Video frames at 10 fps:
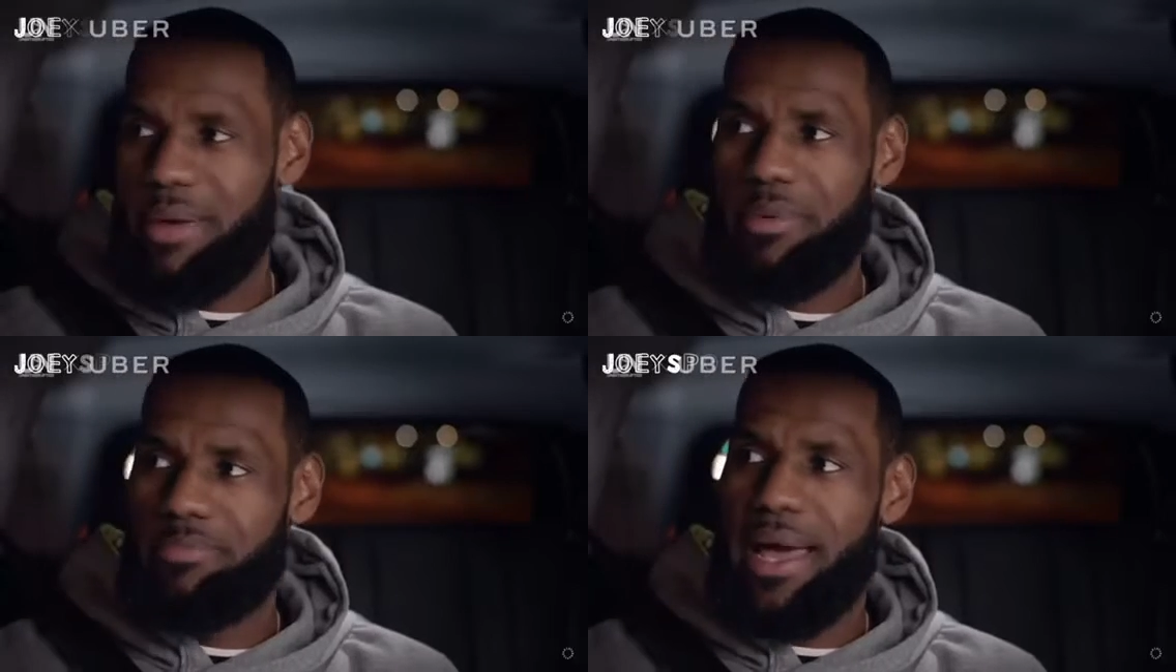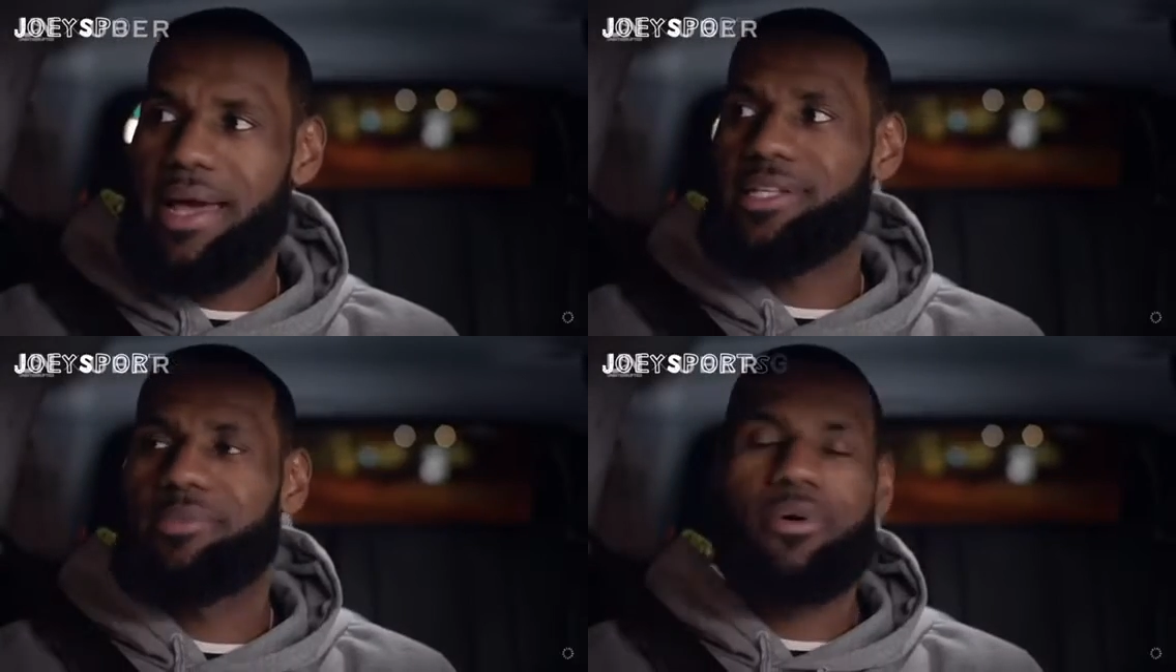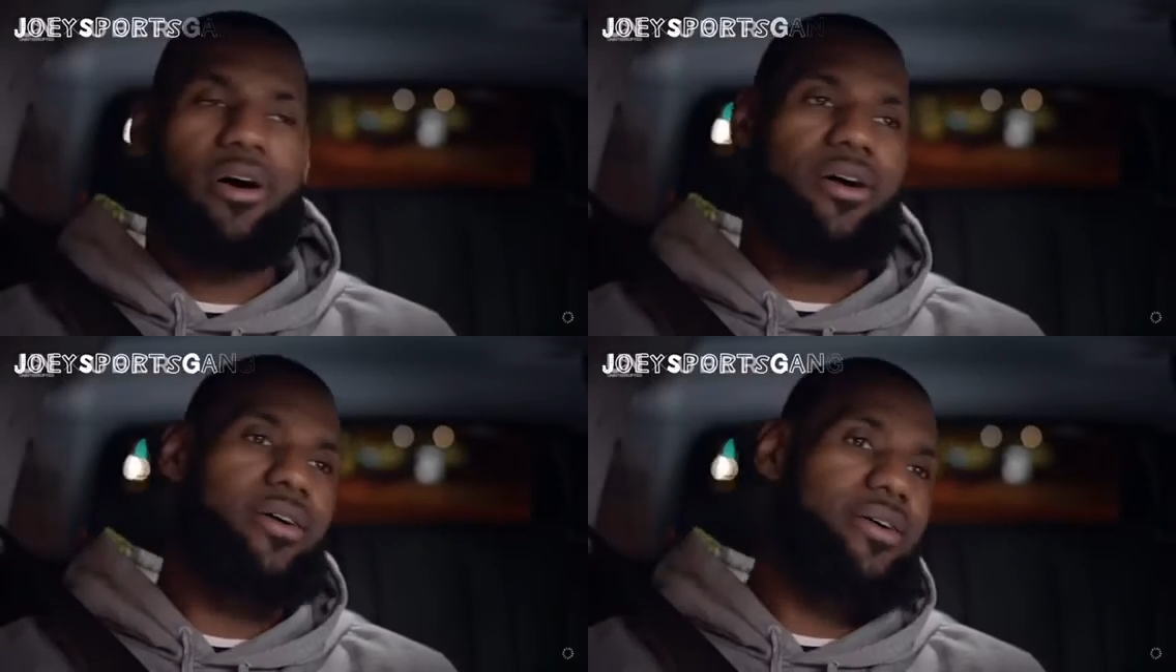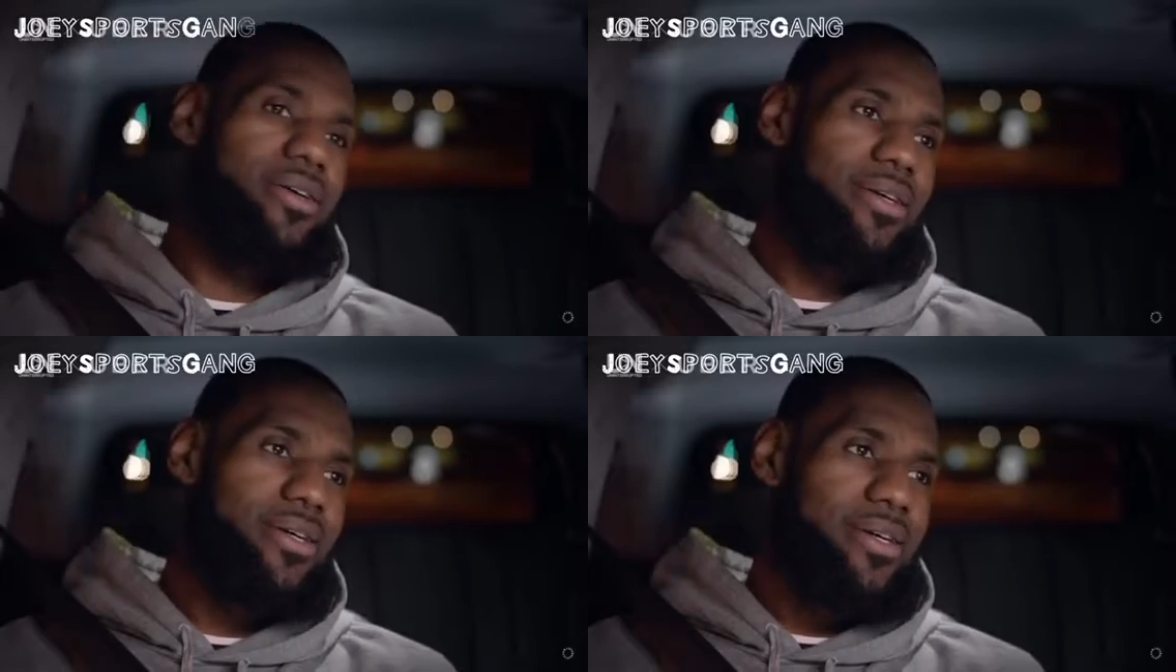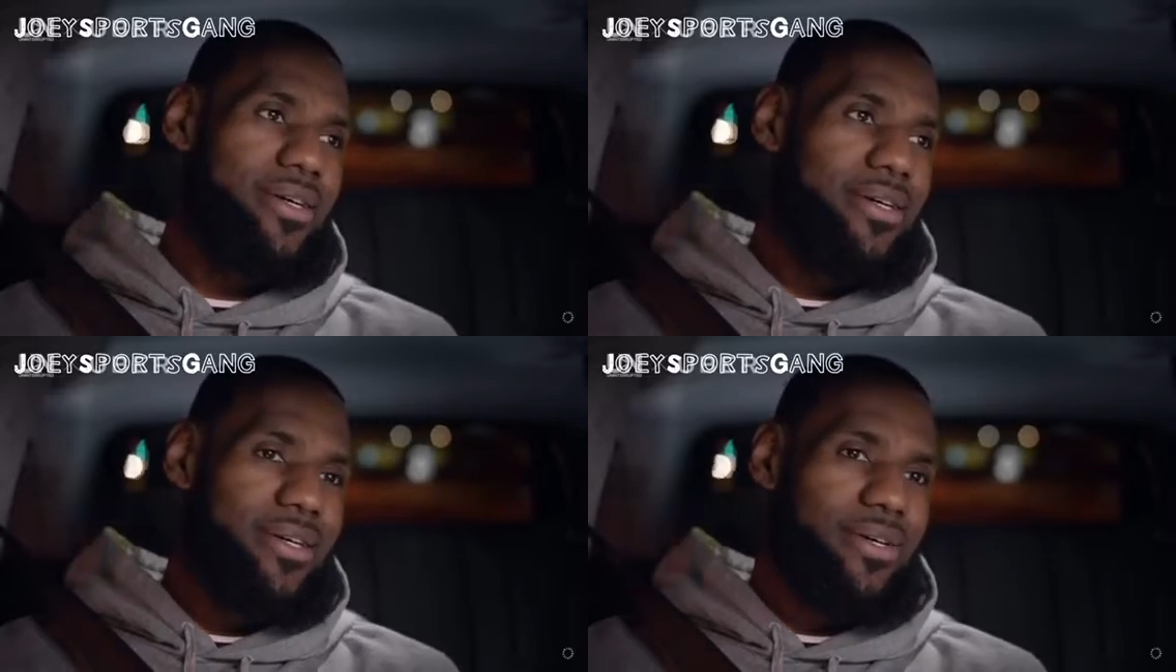game of basketball
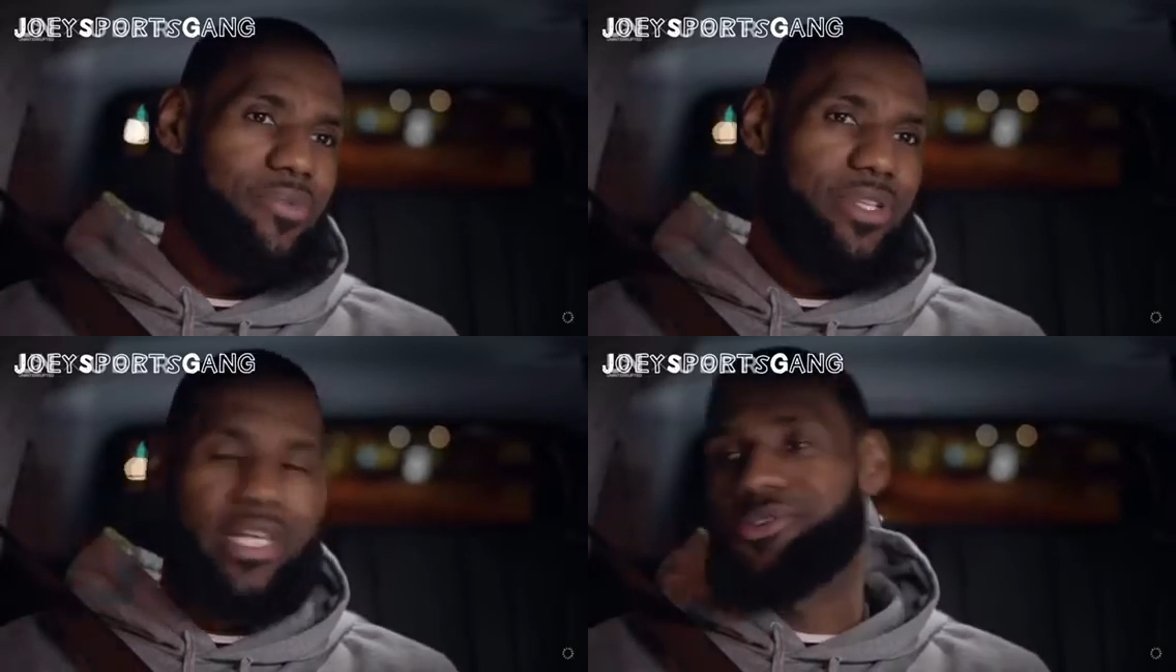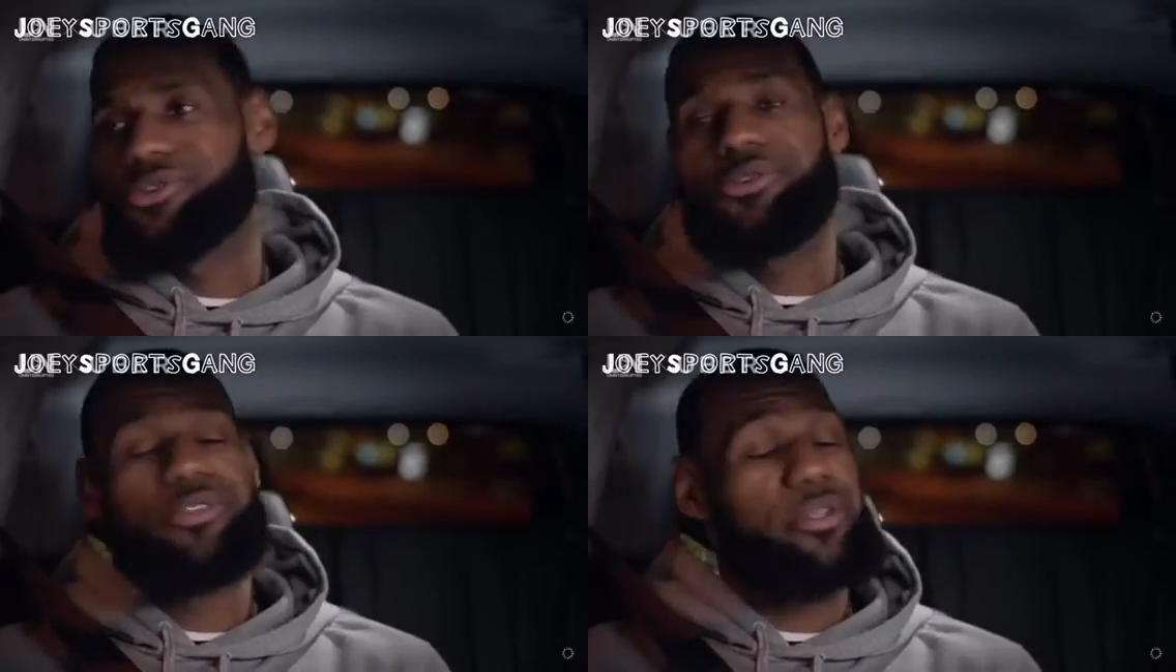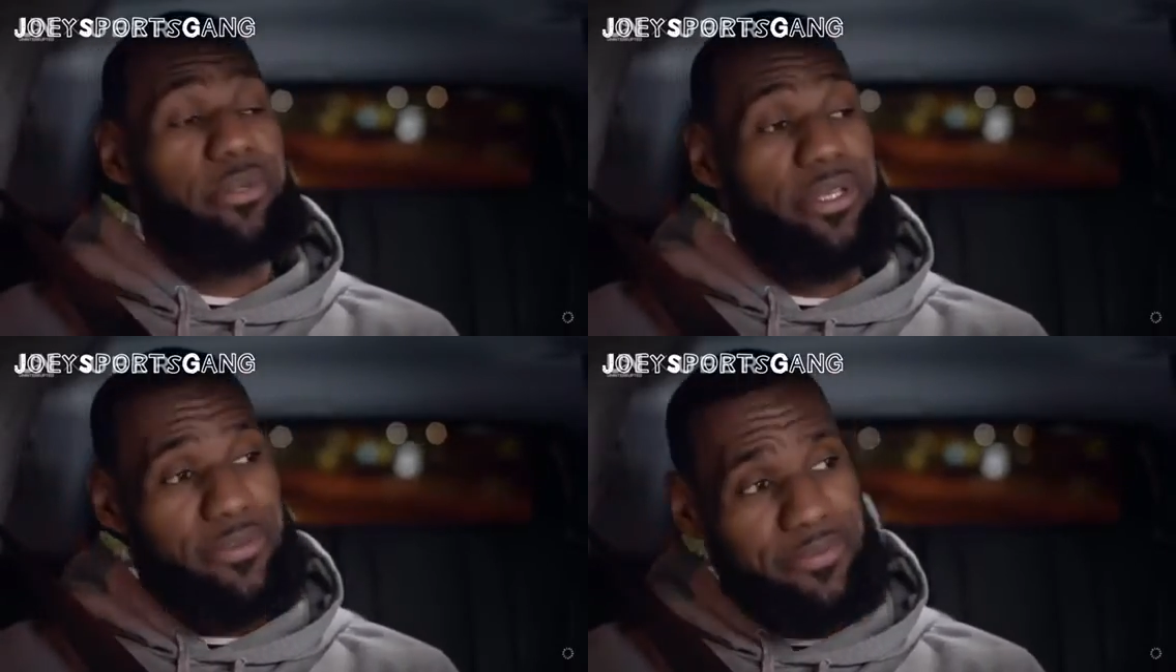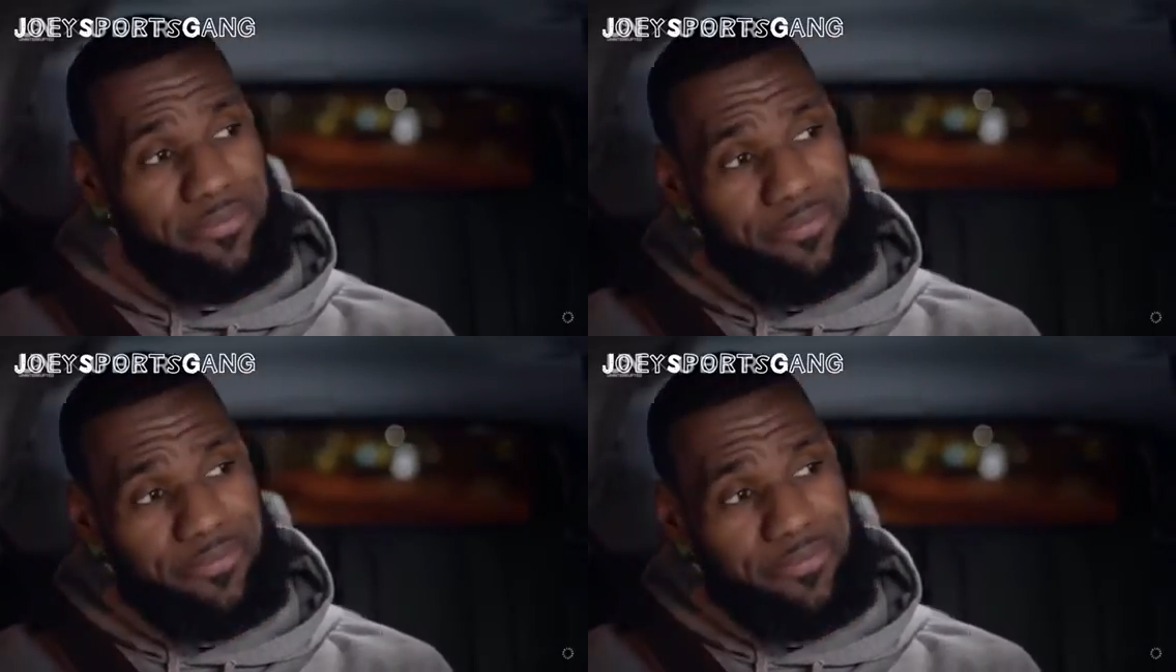was introduced to me.